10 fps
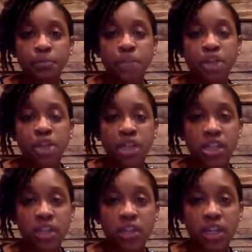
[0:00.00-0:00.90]
You
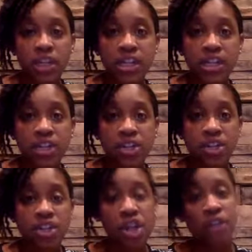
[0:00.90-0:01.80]
also want to consider the
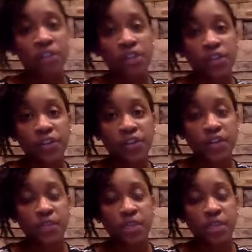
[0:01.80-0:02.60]
genre of your film.